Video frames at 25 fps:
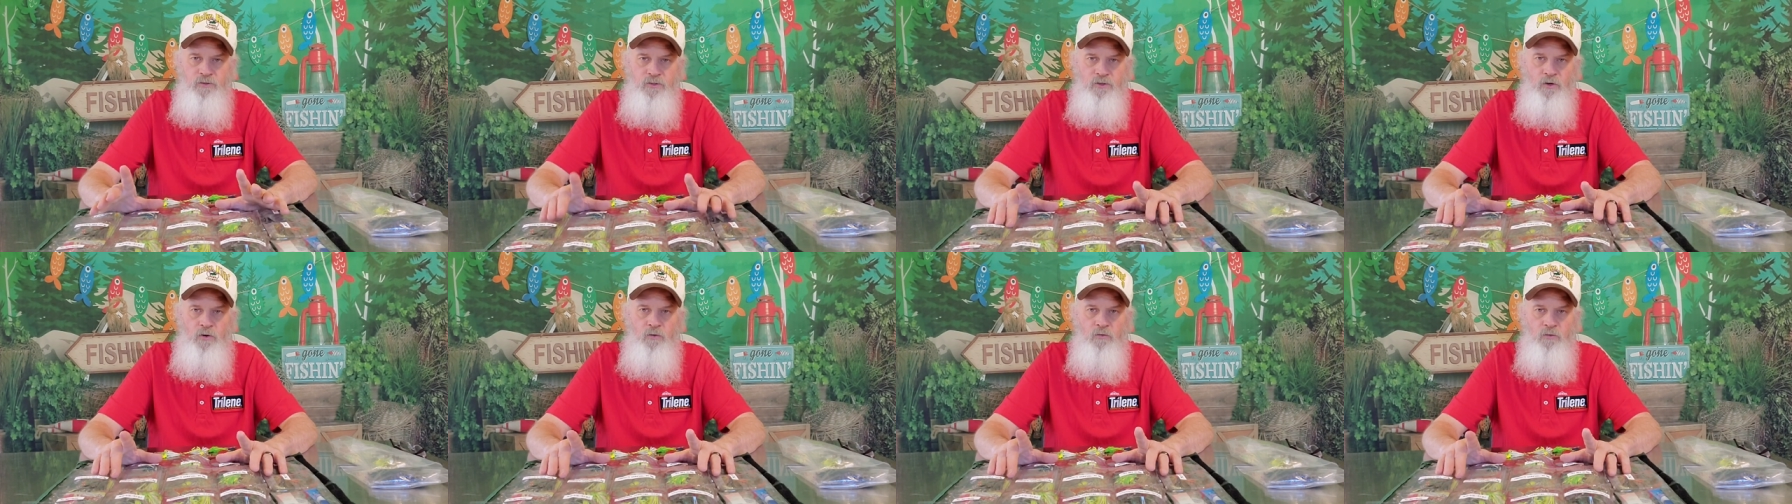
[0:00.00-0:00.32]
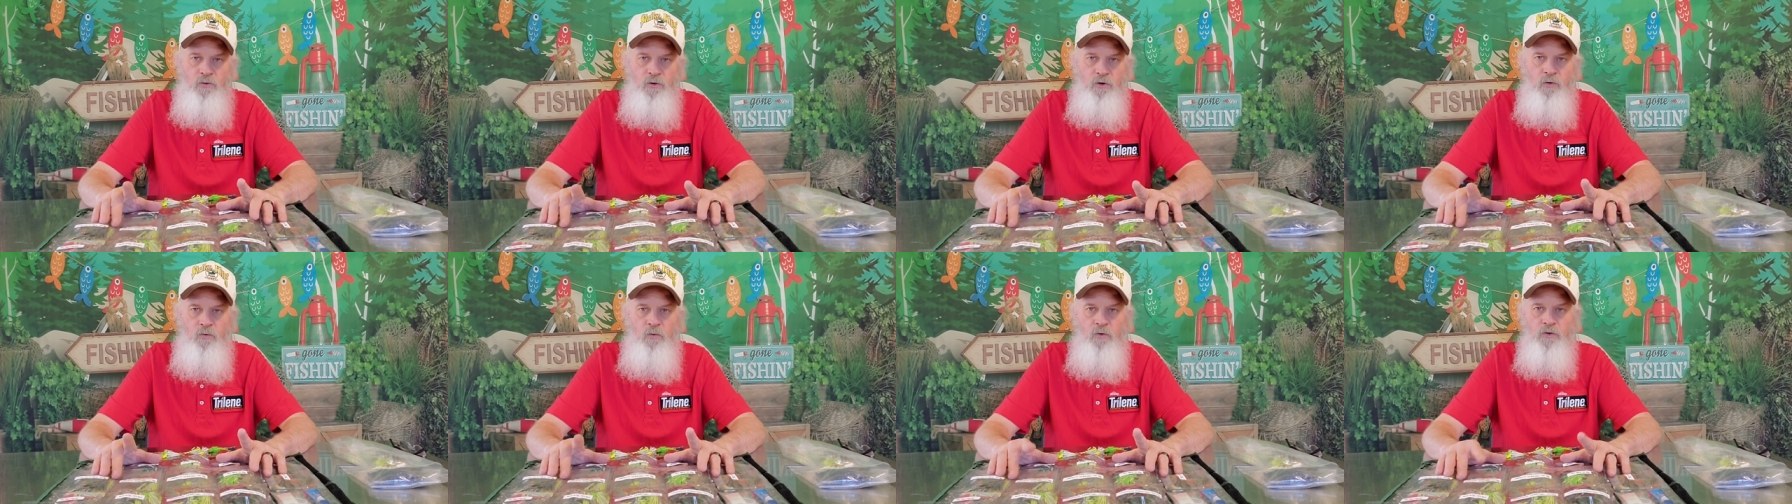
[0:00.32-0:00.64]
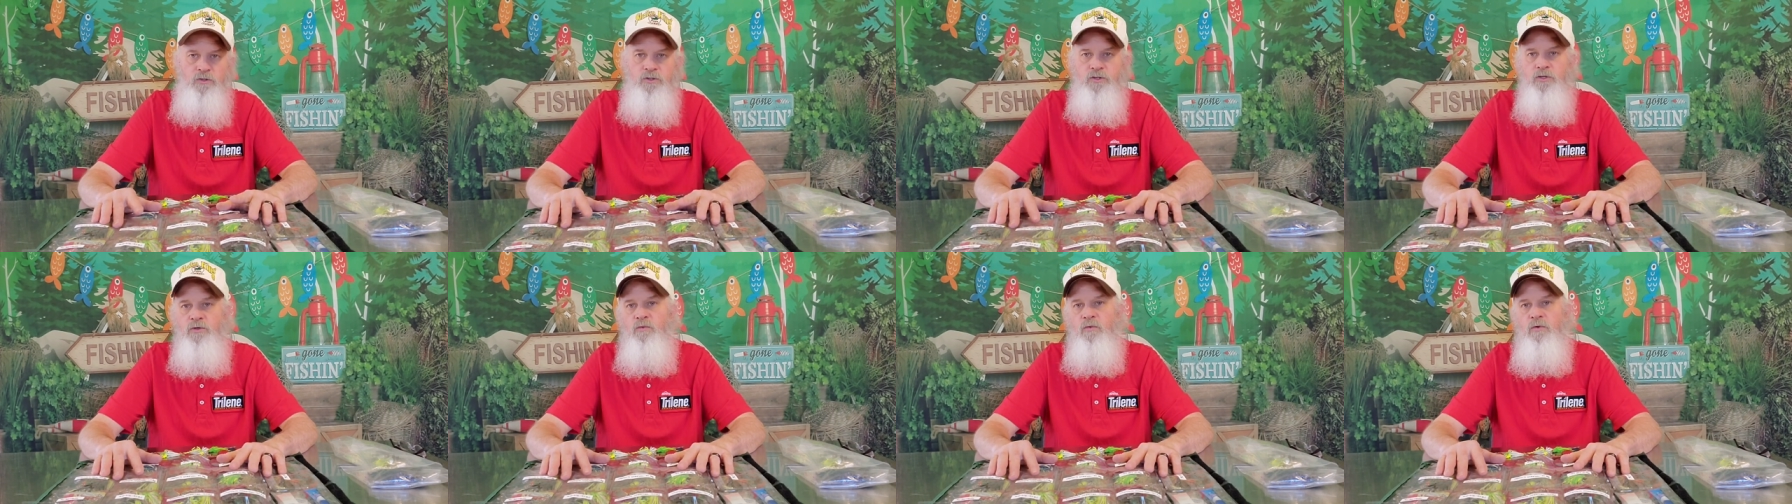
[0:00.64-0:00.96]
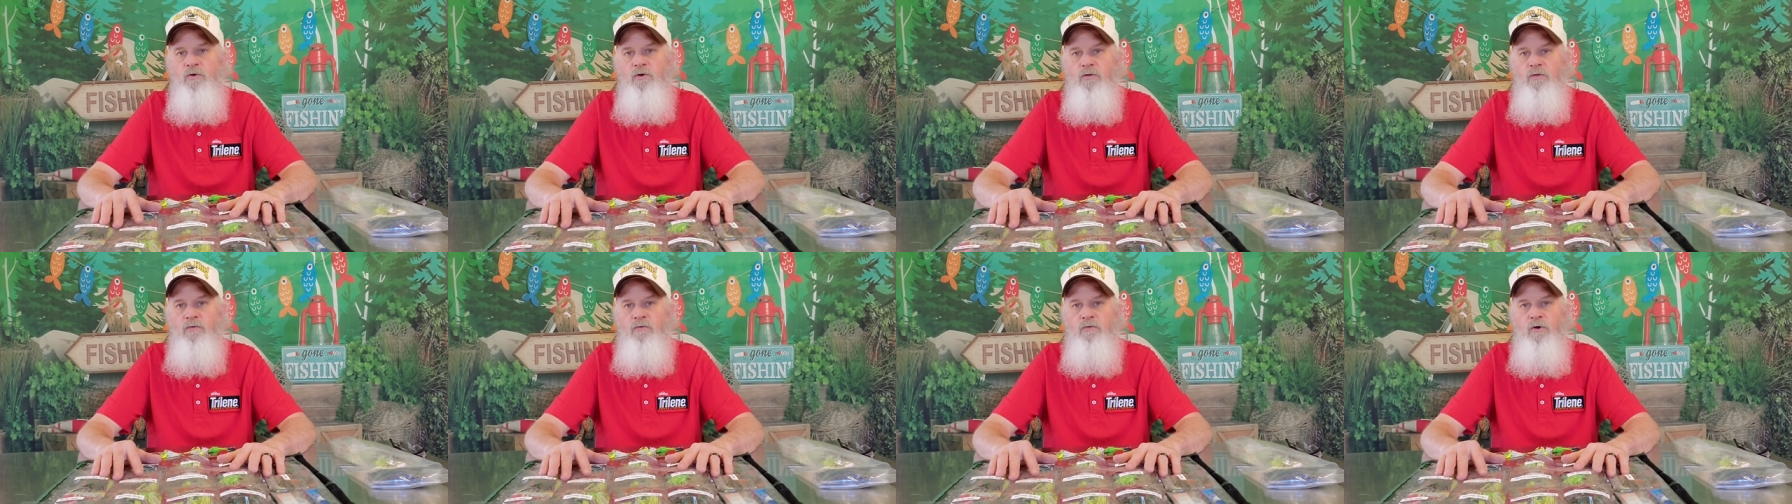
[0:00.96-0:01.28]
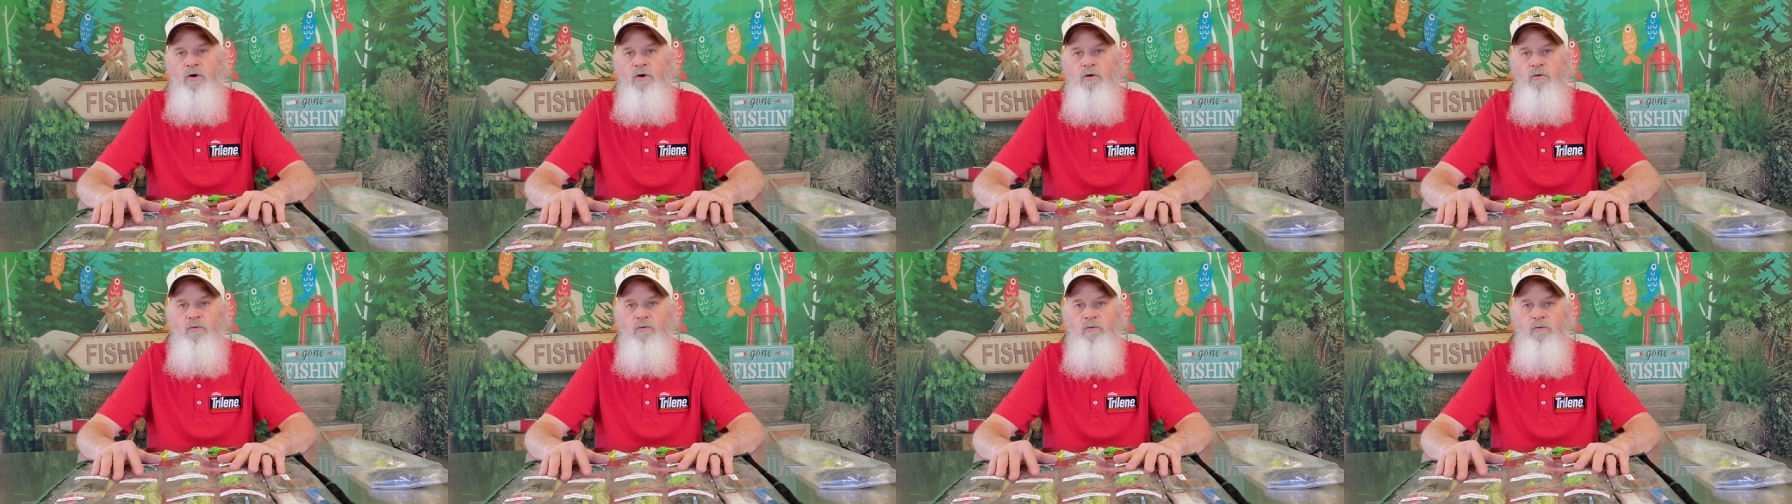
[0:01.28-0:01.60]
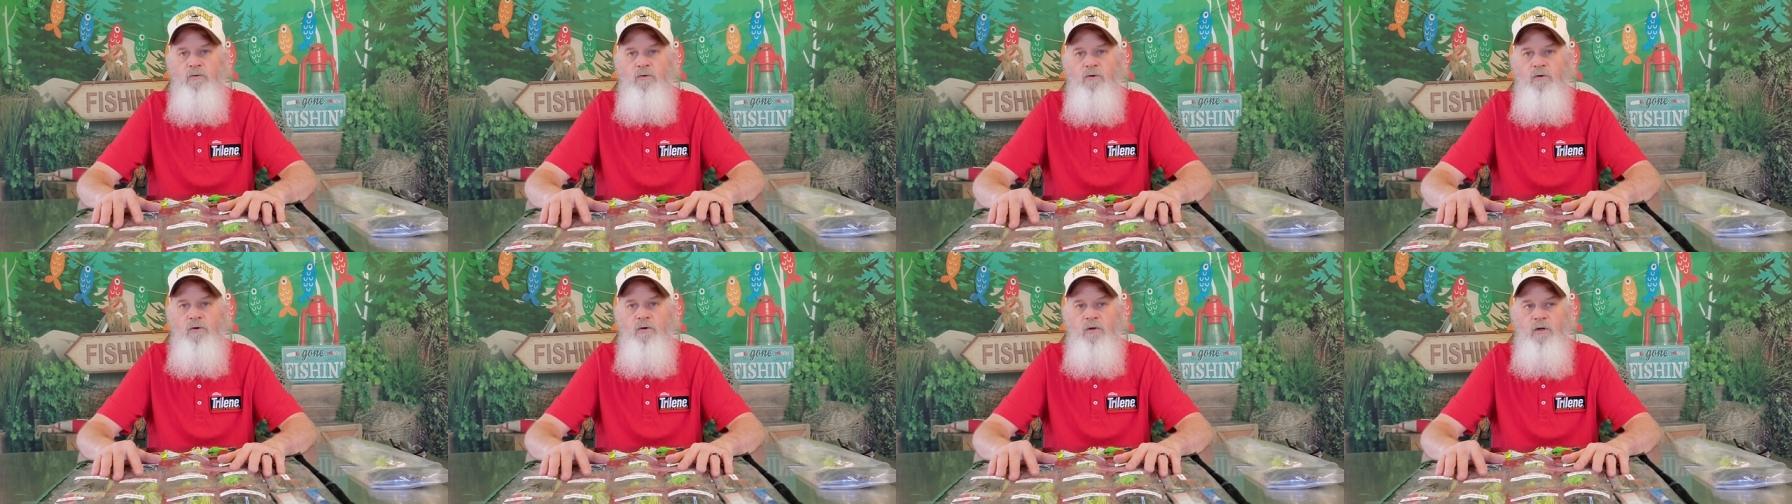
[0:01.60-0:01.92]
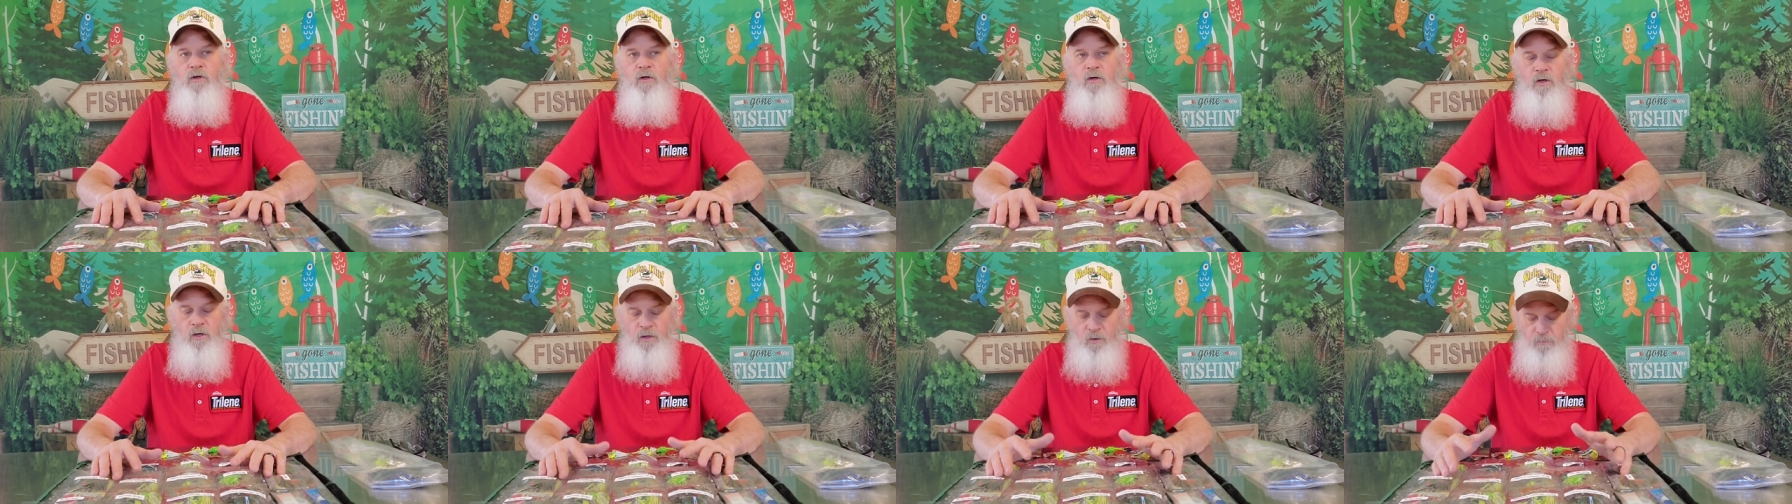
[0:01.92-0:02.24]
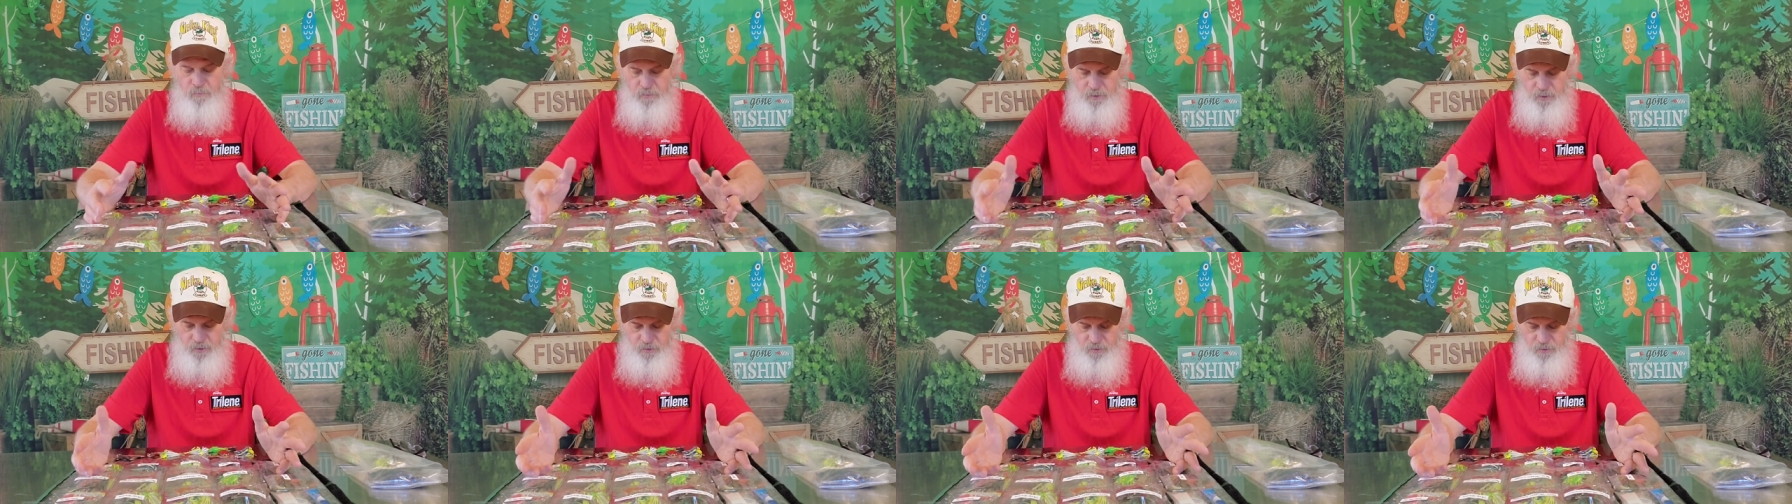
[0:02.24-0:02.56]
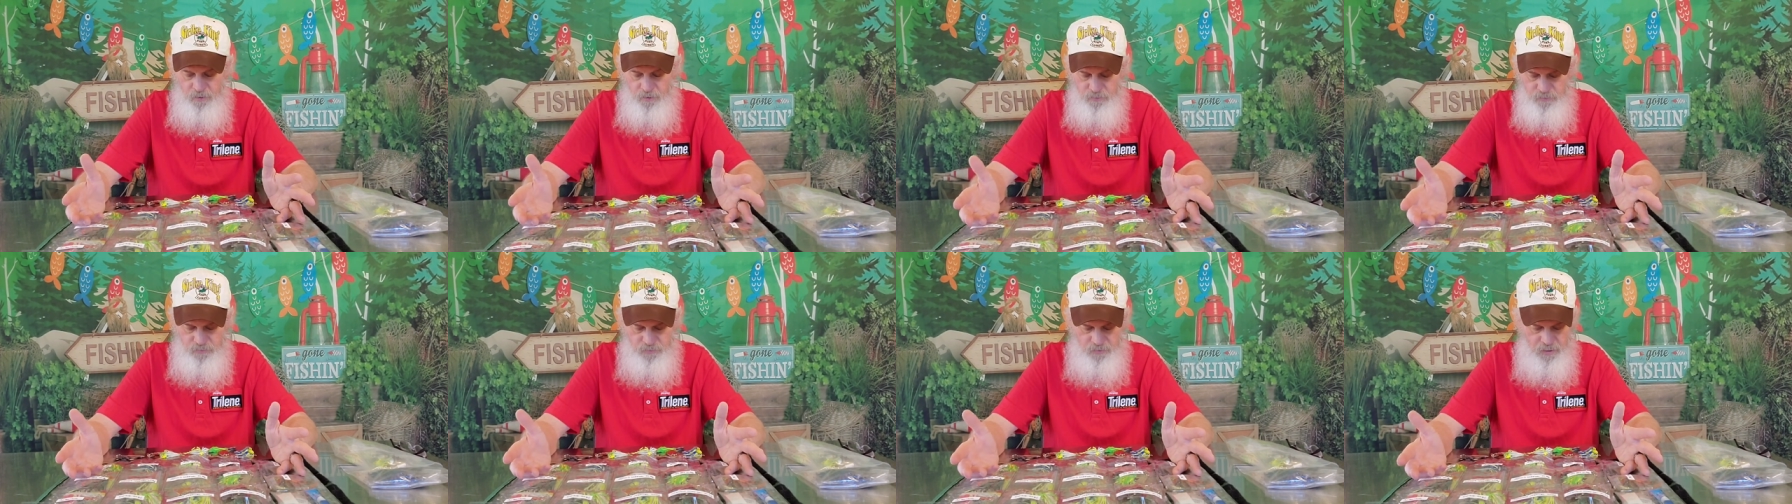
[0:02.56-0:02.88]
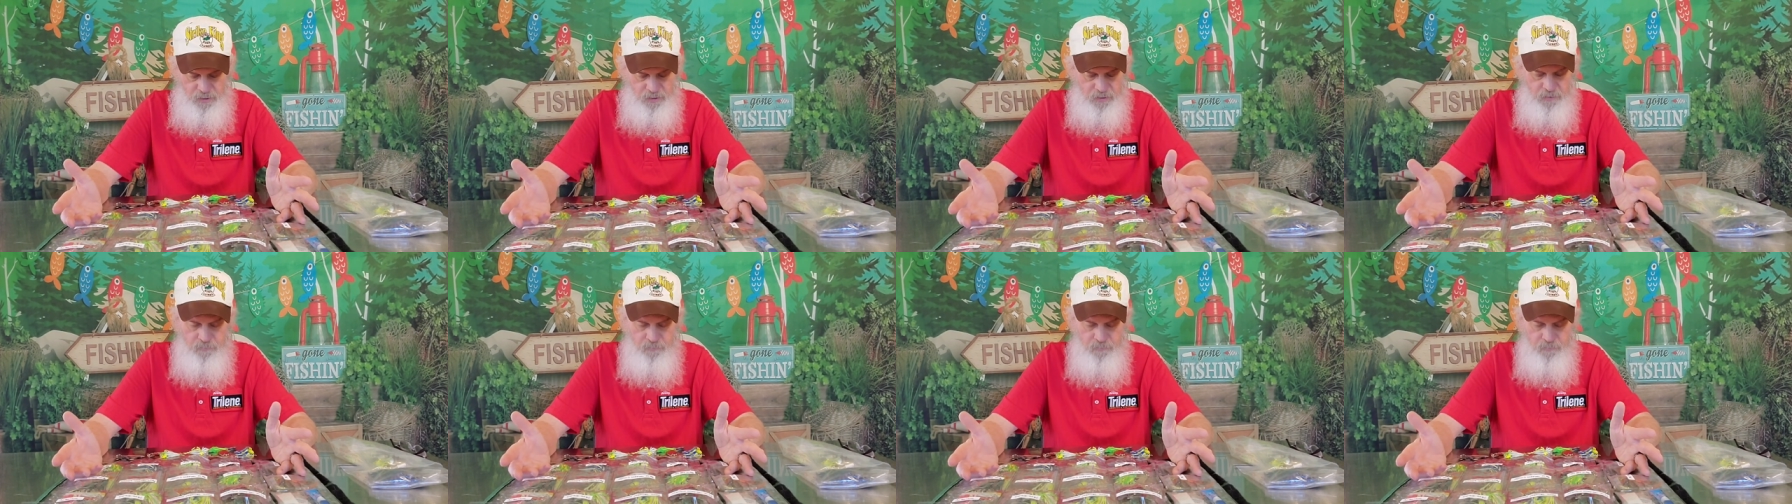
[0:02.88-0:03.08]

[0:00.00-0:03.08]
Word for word: don't know what you want to throw because it